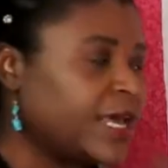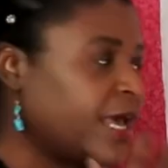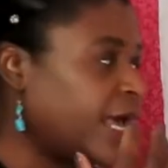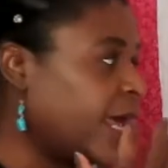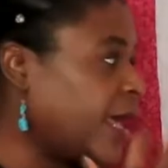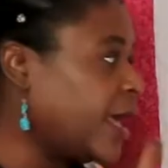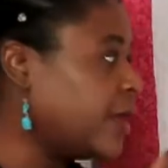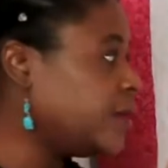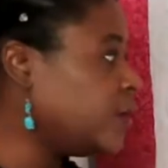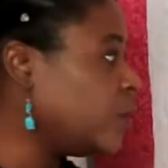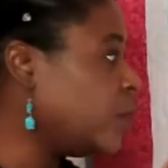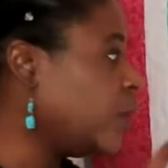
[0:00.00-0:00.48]

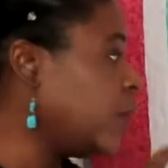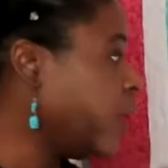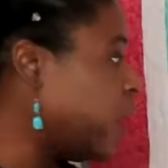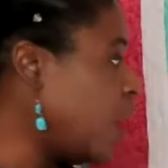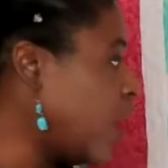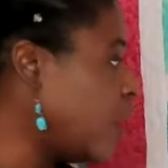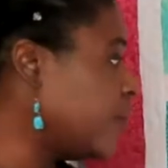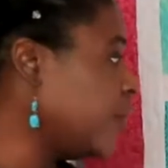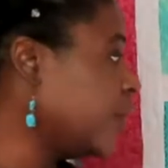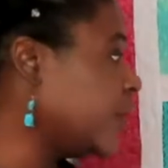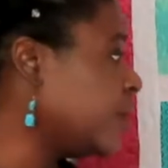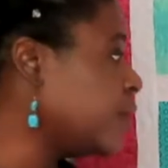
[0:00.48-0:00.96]
And the way
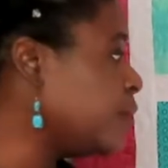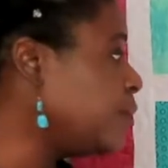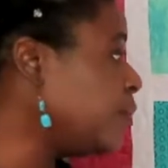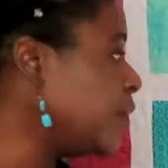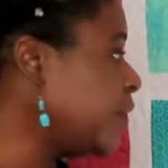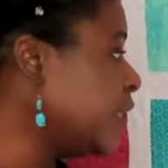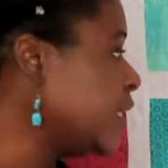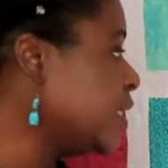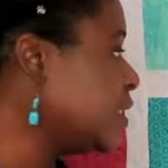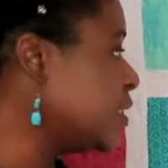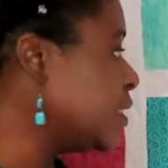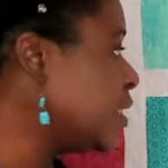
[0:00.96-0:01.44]
how I
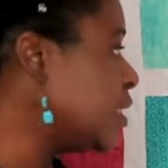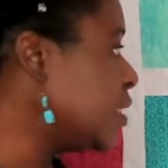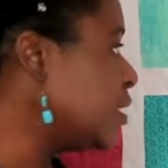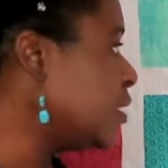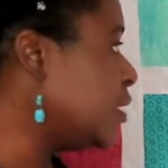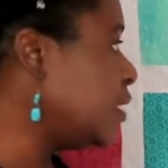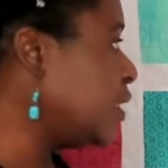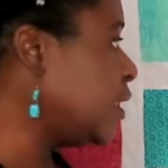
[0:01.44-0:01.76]
completed